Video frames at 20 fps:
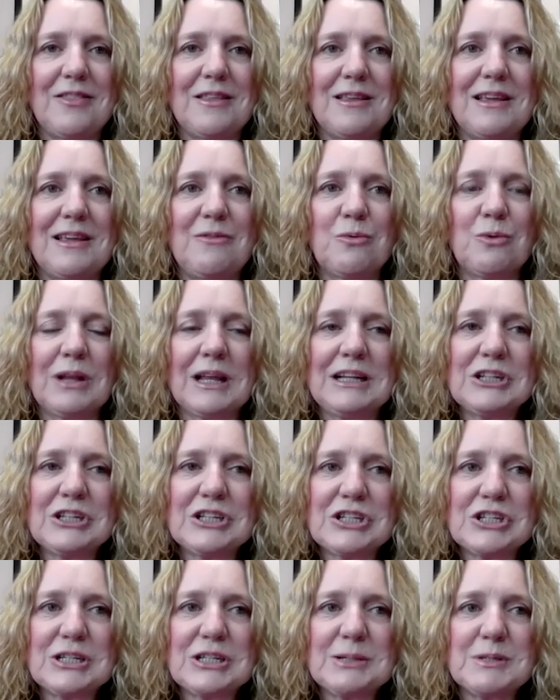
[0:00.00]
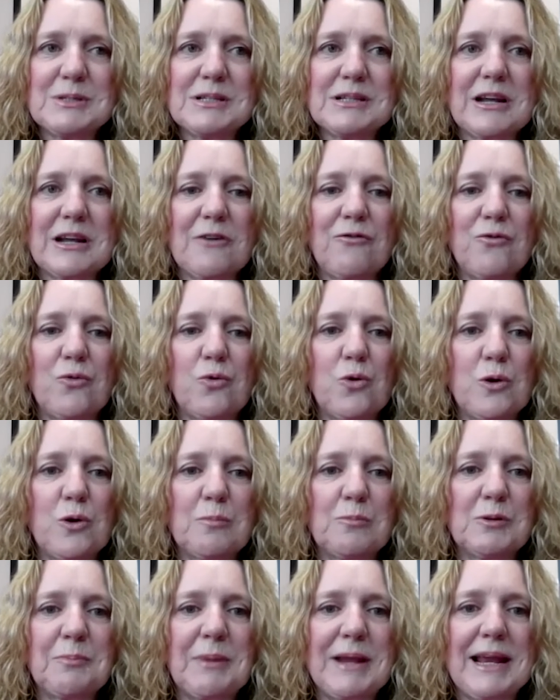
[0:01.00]
The relationships that I've
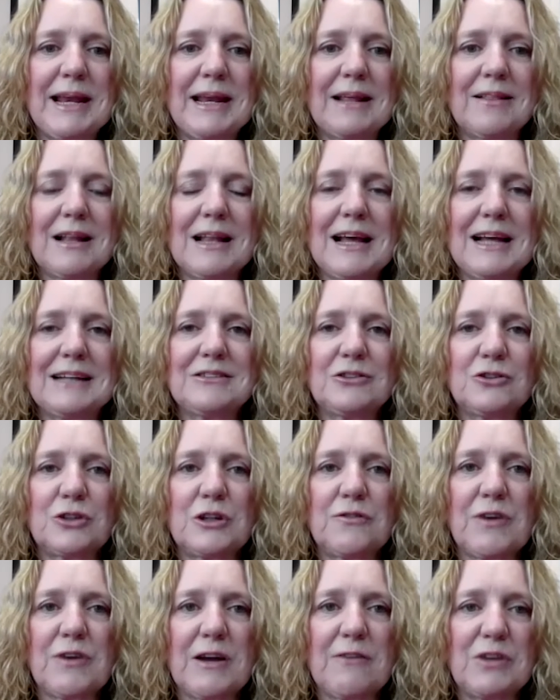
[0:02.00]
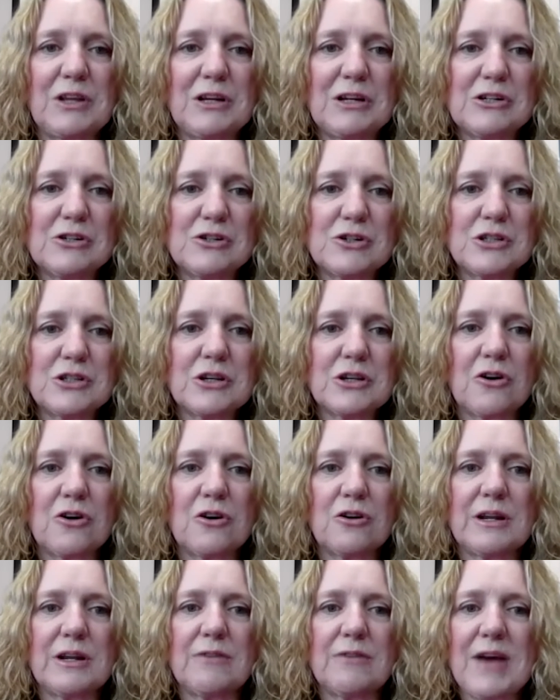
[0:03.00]
formed spanning the last 35 years
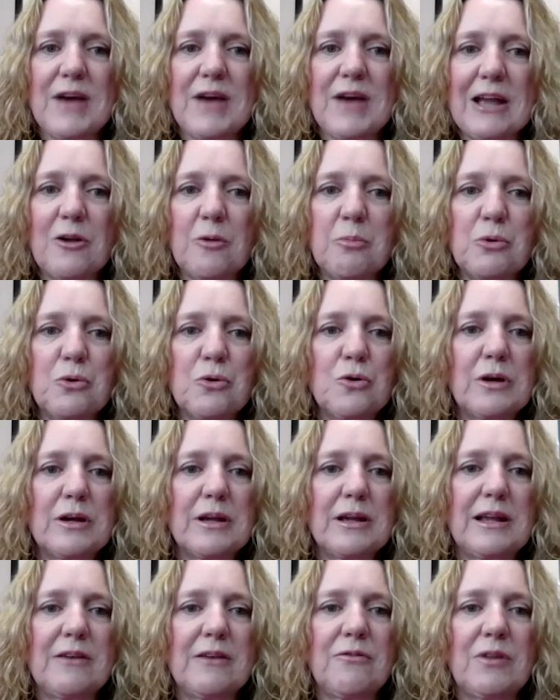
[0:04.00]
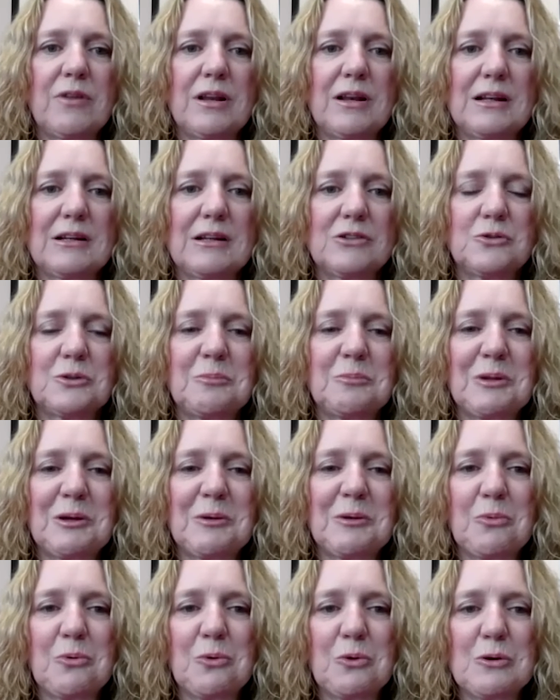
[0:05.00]
are invaluable and
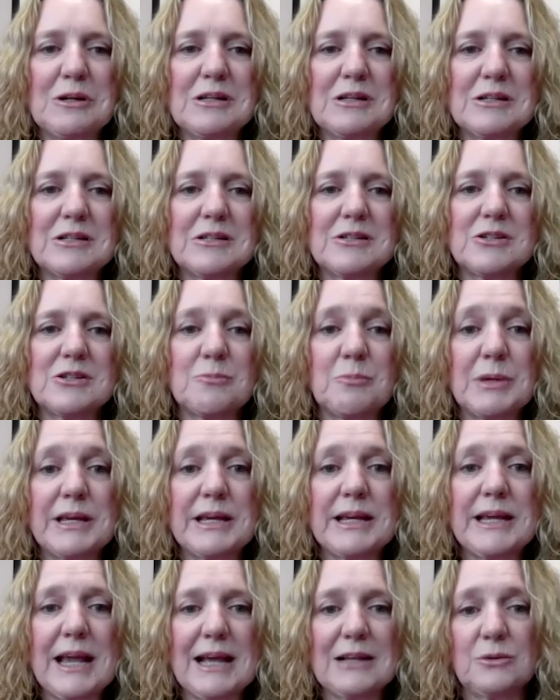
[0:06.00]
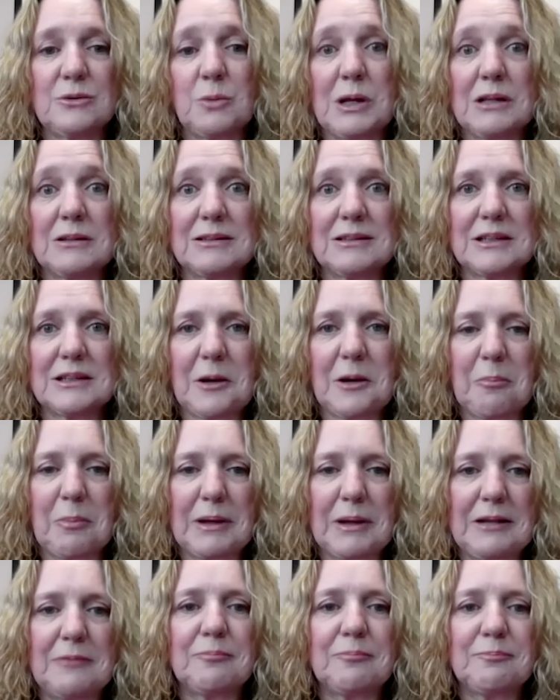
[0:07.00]
extremely important to me as well as the
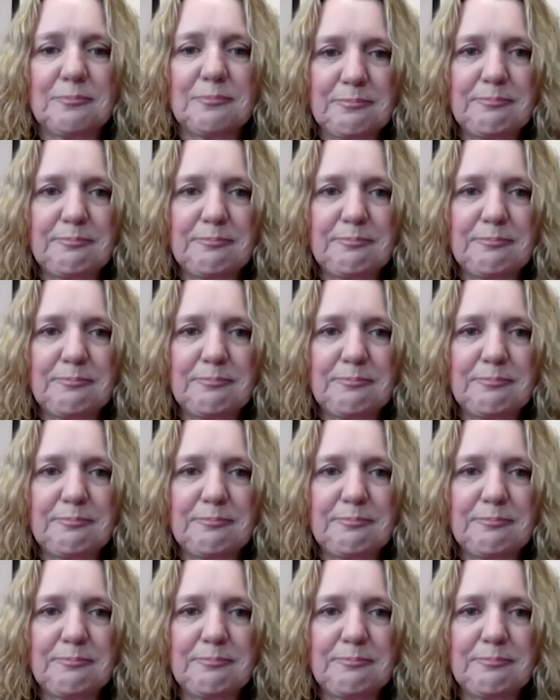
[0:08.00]
company.